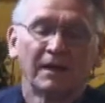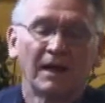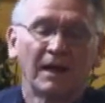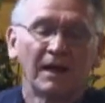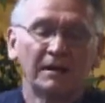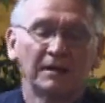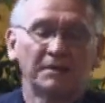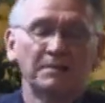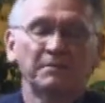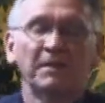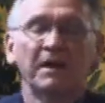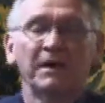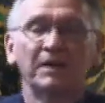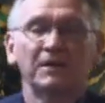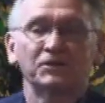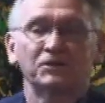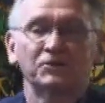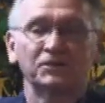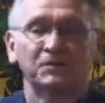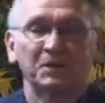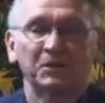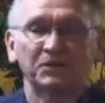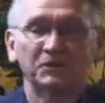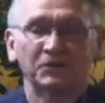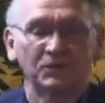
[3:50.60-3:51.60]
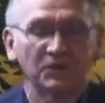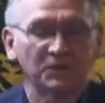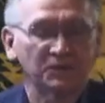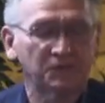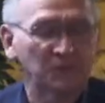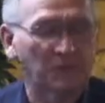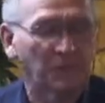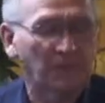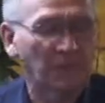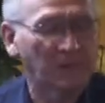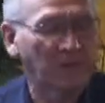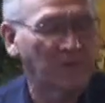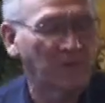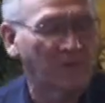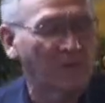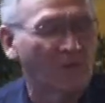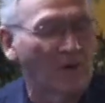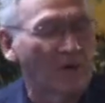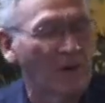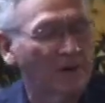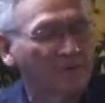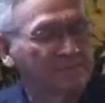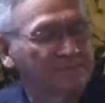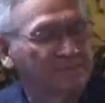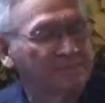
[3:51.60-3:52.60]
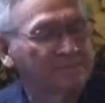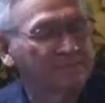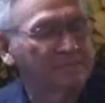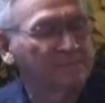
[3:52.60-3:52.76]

An embarrassment to the Supreme Court.